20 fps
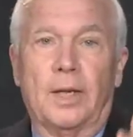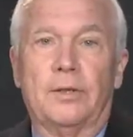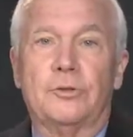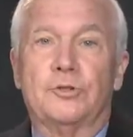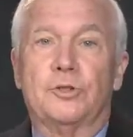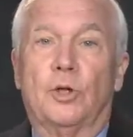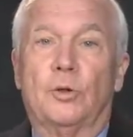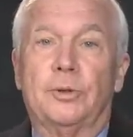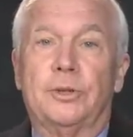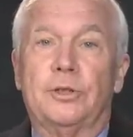
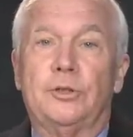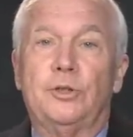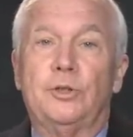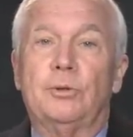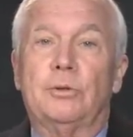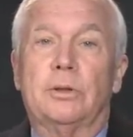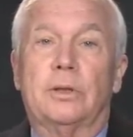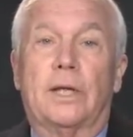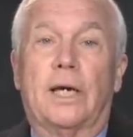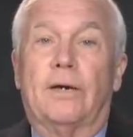So that you
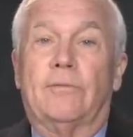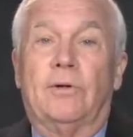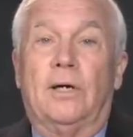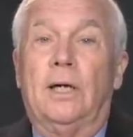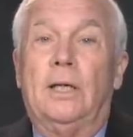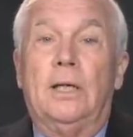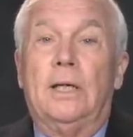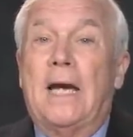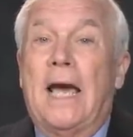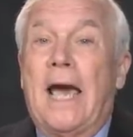could have a
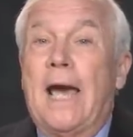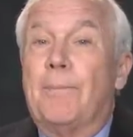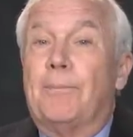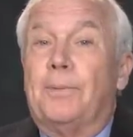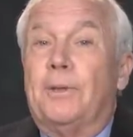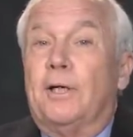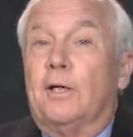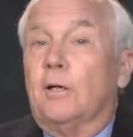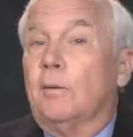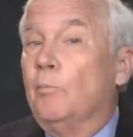
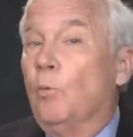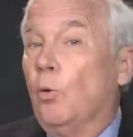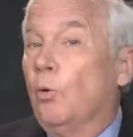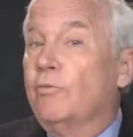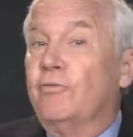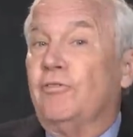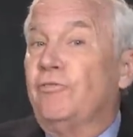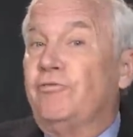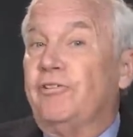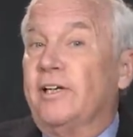happier, more
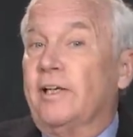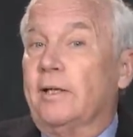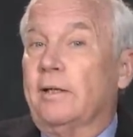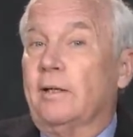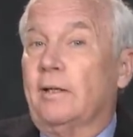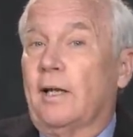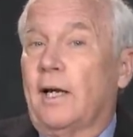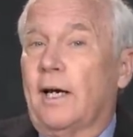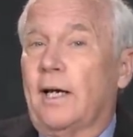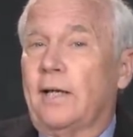fulfilling
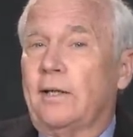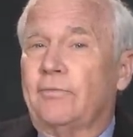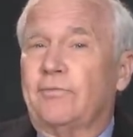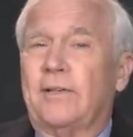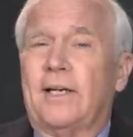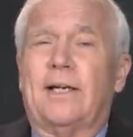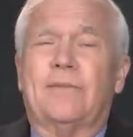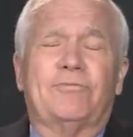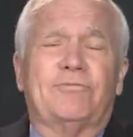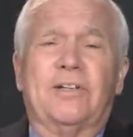life?
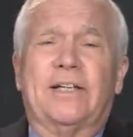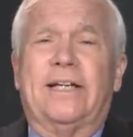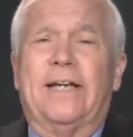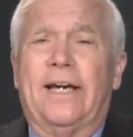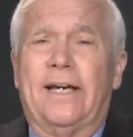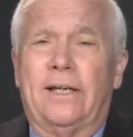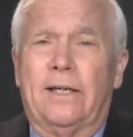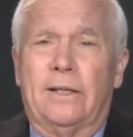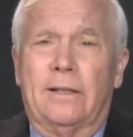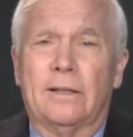Ah,
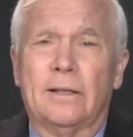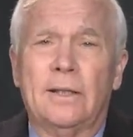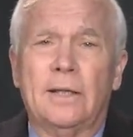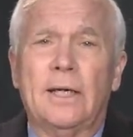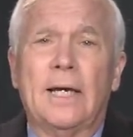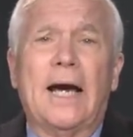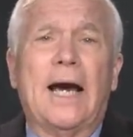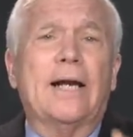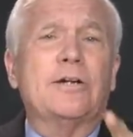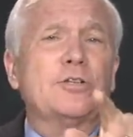forget it.
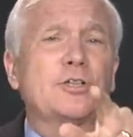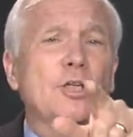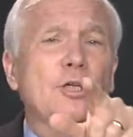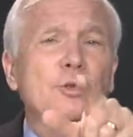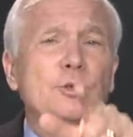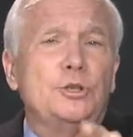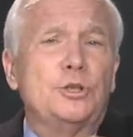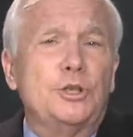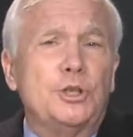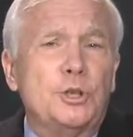I
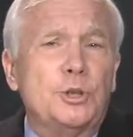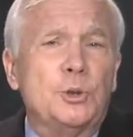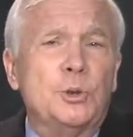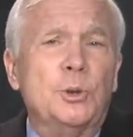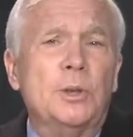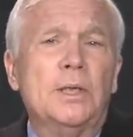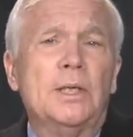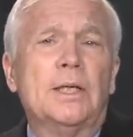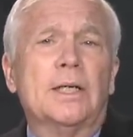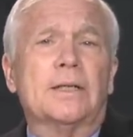chose
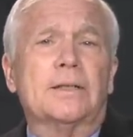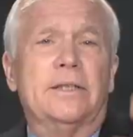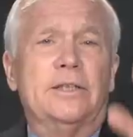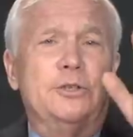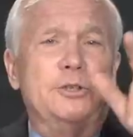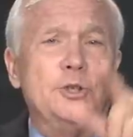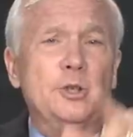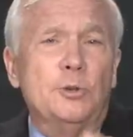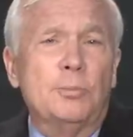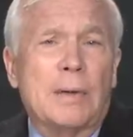you
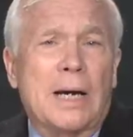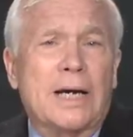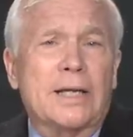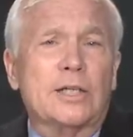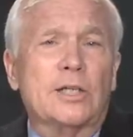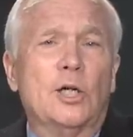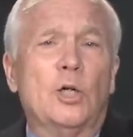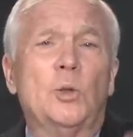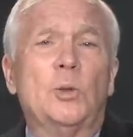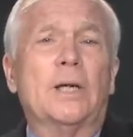that you
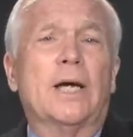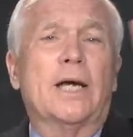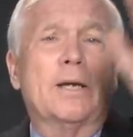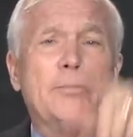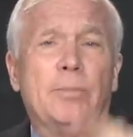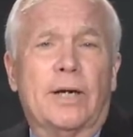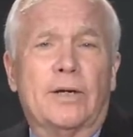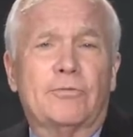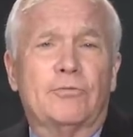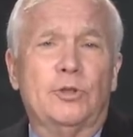might go and
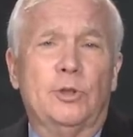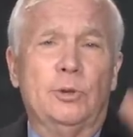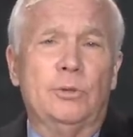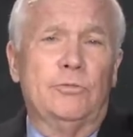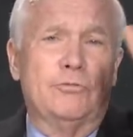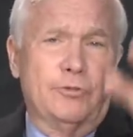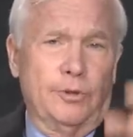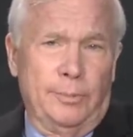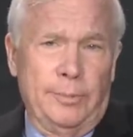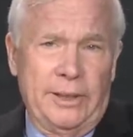bear
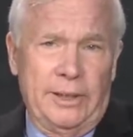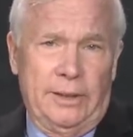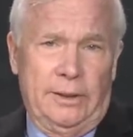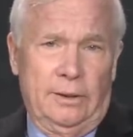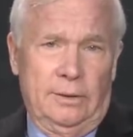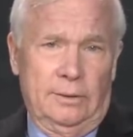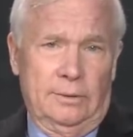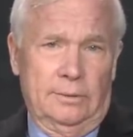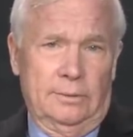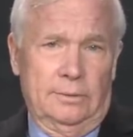fruit for me.